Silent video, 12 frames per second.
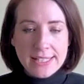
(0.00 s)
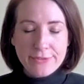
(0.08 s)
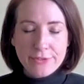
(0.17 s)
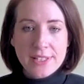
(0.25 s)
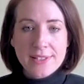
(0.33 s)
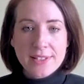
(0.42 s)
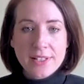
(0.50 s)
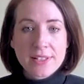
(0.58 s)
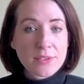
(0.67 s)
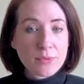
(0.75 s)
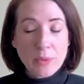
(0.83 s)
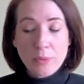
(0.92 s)
for
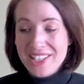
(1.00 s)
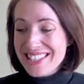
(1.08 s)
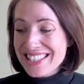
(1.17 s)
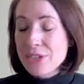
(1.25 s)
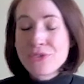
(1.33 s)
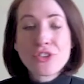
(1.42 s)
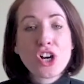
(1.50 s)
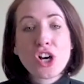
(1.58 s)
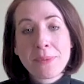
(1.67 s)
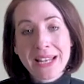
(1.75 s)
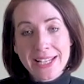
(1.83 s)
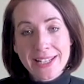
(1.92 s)
instance, where we're still not at a
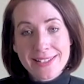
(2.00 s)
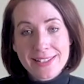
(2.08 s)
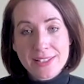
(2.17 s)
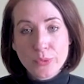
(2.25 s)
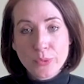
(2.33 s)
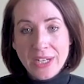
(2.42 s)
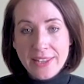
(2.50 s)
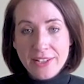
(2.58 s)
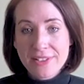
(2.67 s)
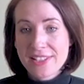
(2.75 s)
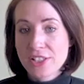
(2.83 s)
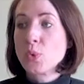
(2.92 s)
place where there
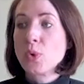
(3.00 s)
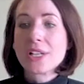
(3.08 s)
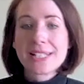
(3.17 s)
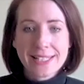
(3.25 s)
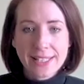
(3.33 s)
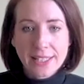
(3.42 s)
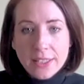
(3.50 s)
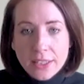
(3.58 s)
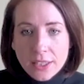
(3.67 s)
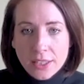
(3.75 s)
is equality